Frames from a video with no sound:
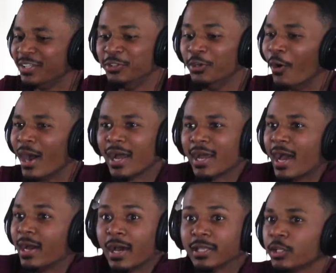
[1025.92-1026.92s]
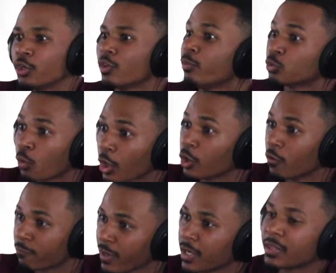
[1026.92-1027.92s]
you know, I, I, I literally was walking
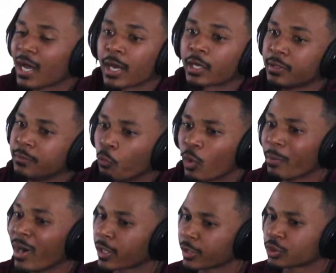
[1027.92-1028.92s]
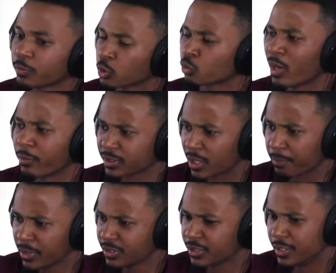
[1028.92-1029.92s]
on faith. I one of my customers when I was
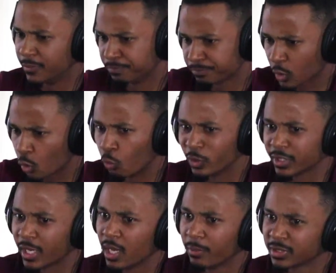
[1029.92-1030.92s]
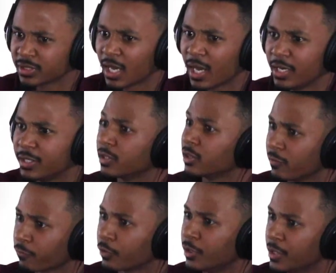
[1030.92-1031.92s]
at Penske was an Amazon
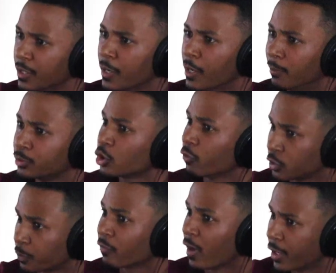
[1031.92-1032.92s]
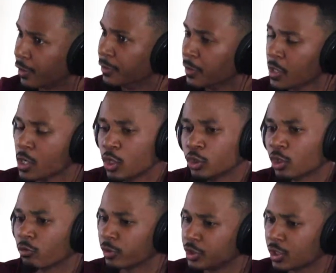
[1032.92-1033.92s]
delivery um, service provider.
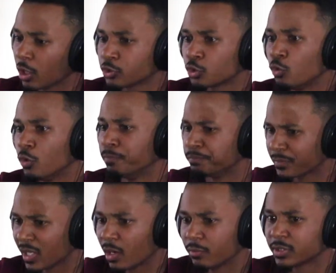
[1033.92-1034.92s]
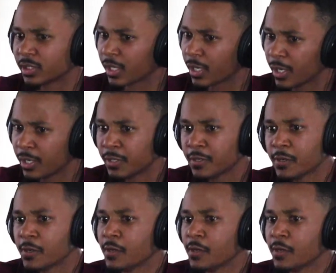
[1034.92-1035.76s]
So I reached out to him and I was like, hey,